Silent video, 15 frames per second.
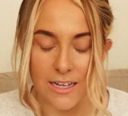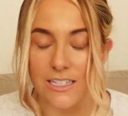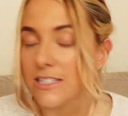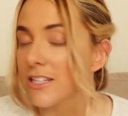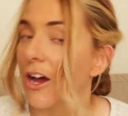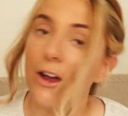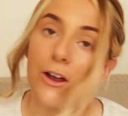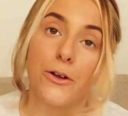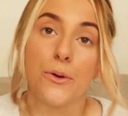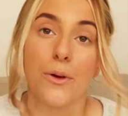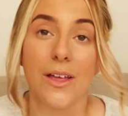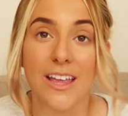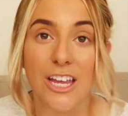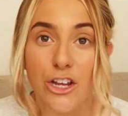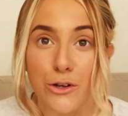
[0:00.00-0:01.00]

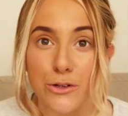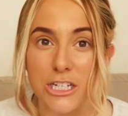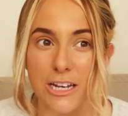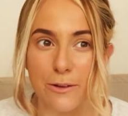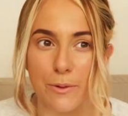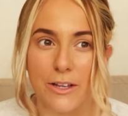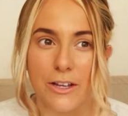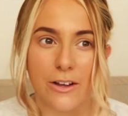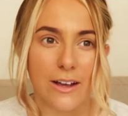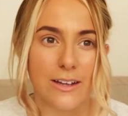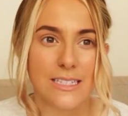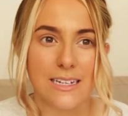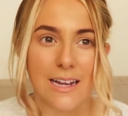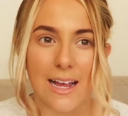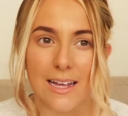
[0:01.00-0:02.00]
So usually when you go
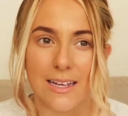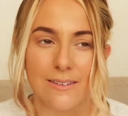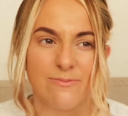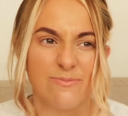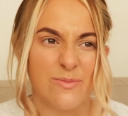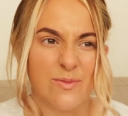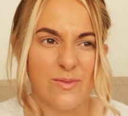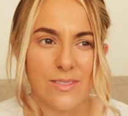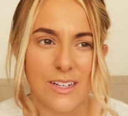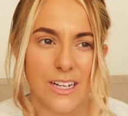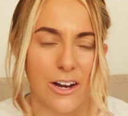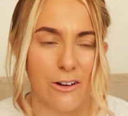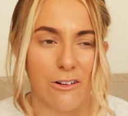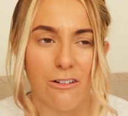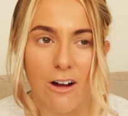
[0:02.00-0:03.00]
to like, you
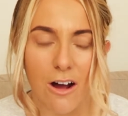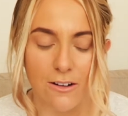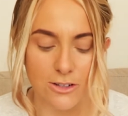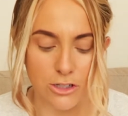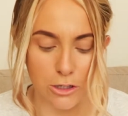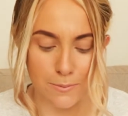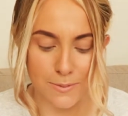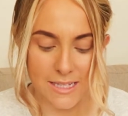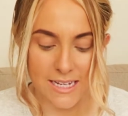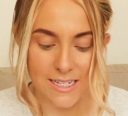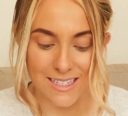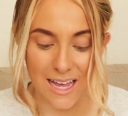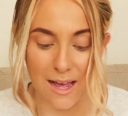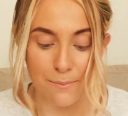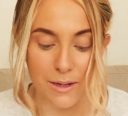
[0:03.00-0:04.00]
know, craft shops, these
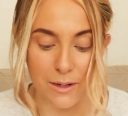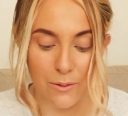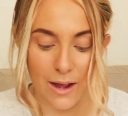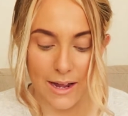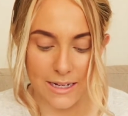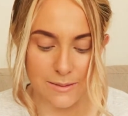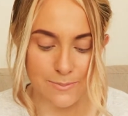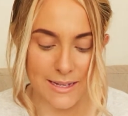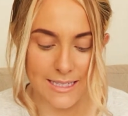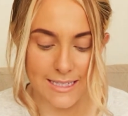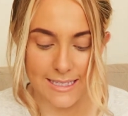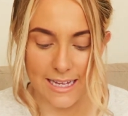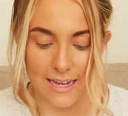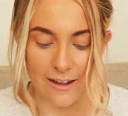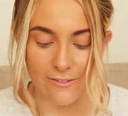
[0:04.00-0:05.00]
can be quite
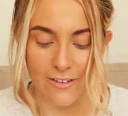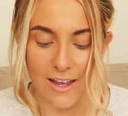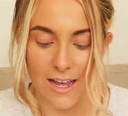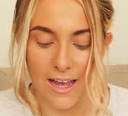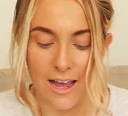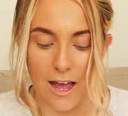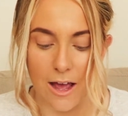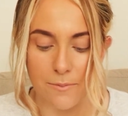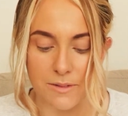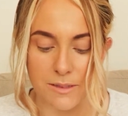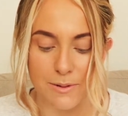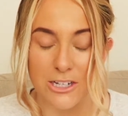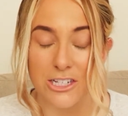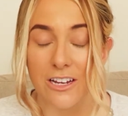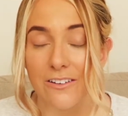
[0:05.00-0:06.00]
expensive,
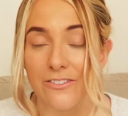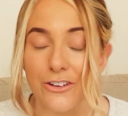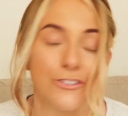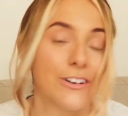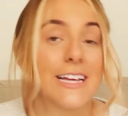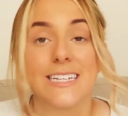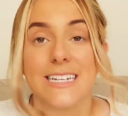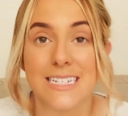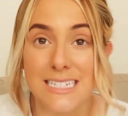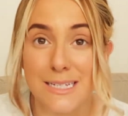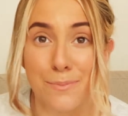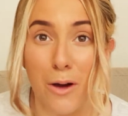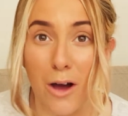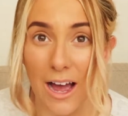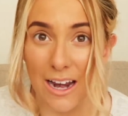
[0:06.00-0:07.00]
especially if you're needing to
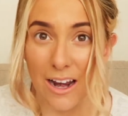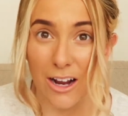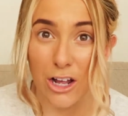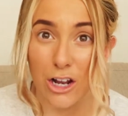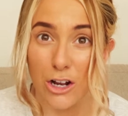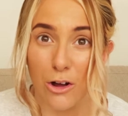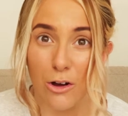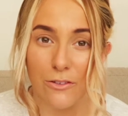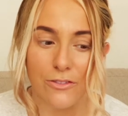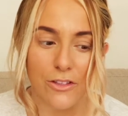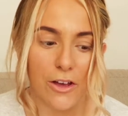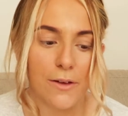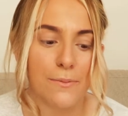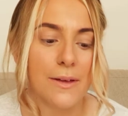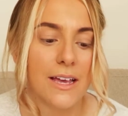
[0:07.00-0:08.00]
buy like a lot of
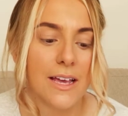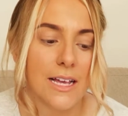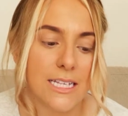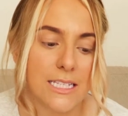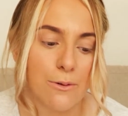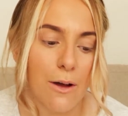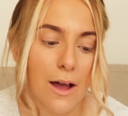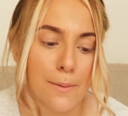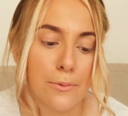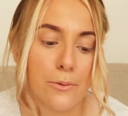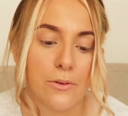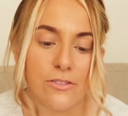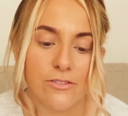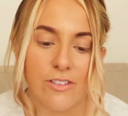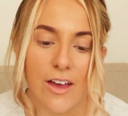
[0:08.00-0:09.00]
them. So I
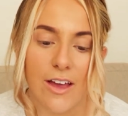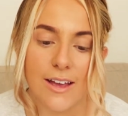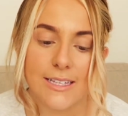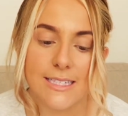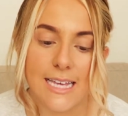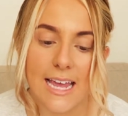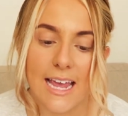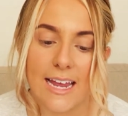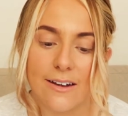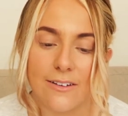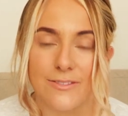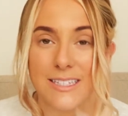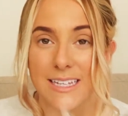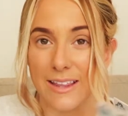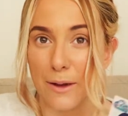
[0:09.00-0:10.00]
bought 30 and
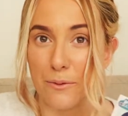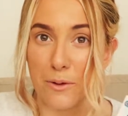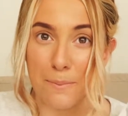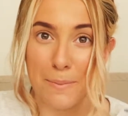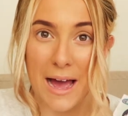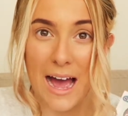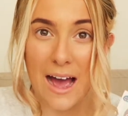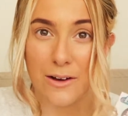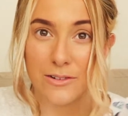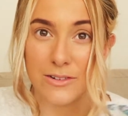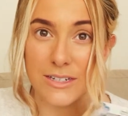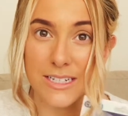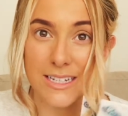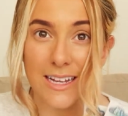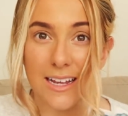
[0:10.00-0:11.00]
obviously they were a
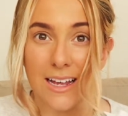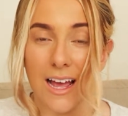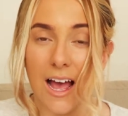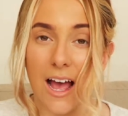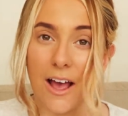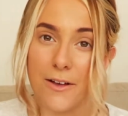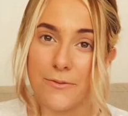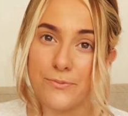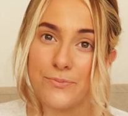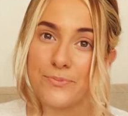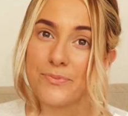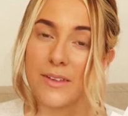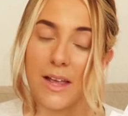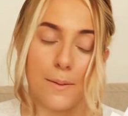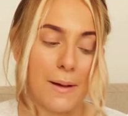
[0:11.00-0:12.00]
pound
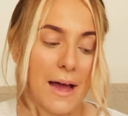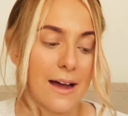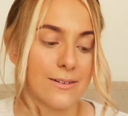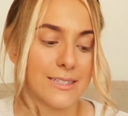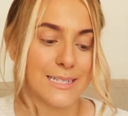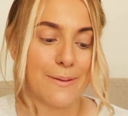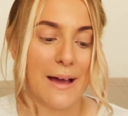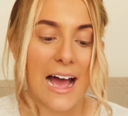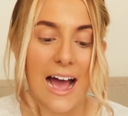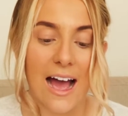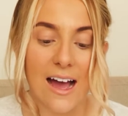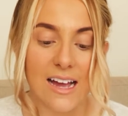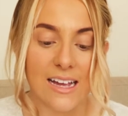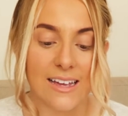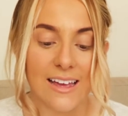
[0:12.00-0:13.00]
a
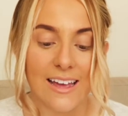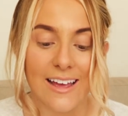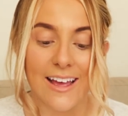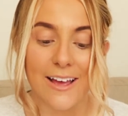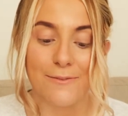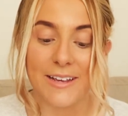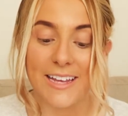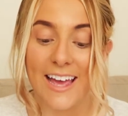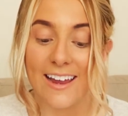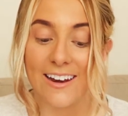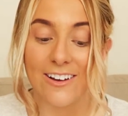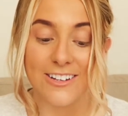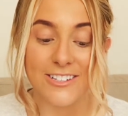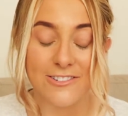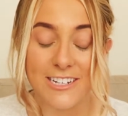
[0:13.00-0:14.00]
pack. But yeah,
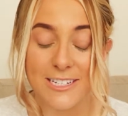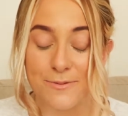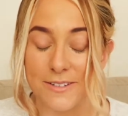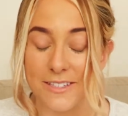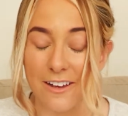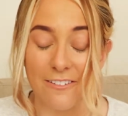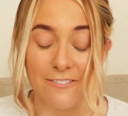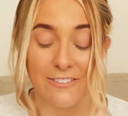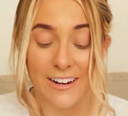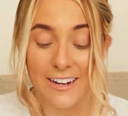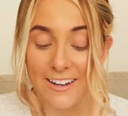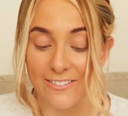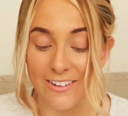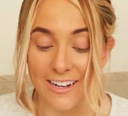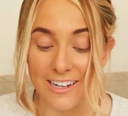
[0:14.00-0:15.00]
last Christmas I
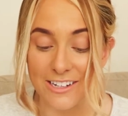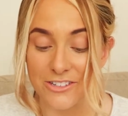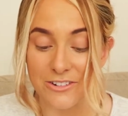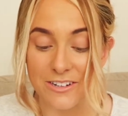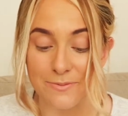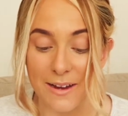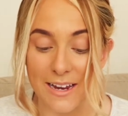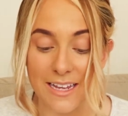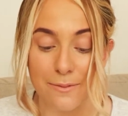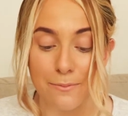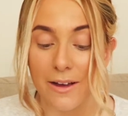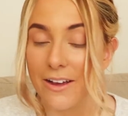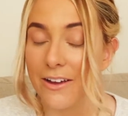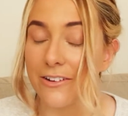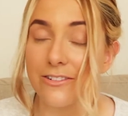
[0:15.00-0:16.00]
really enjoyed making
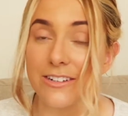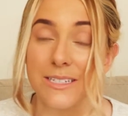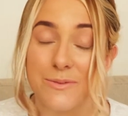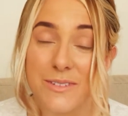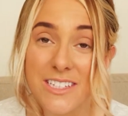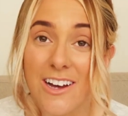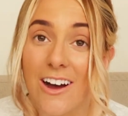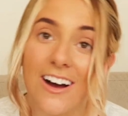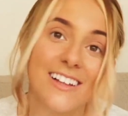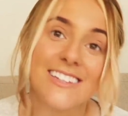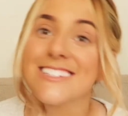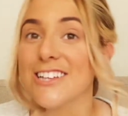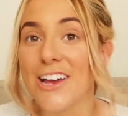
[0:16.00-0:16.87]
my own Christmas cards.